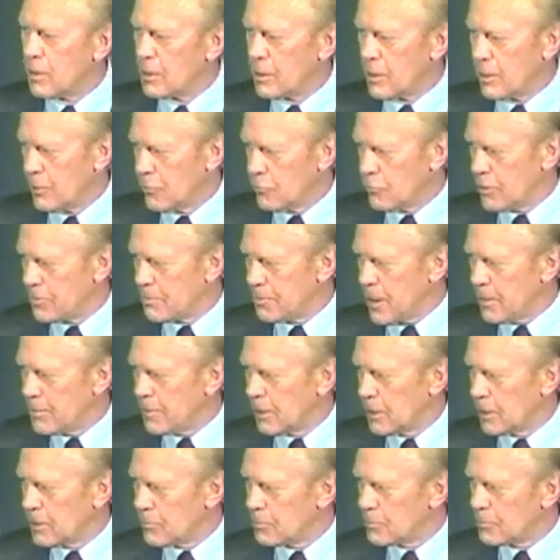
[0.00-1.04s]
a
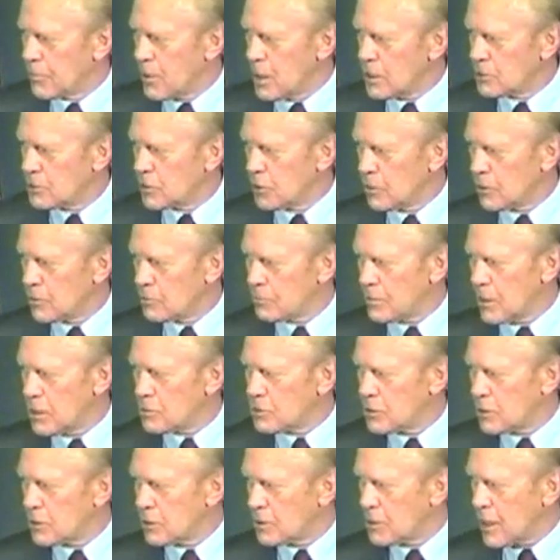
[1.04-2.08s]
Republican president,
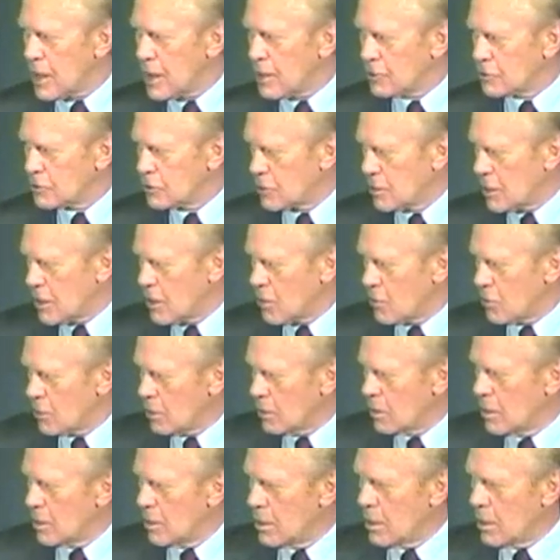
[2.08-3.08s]
President Eisenhower,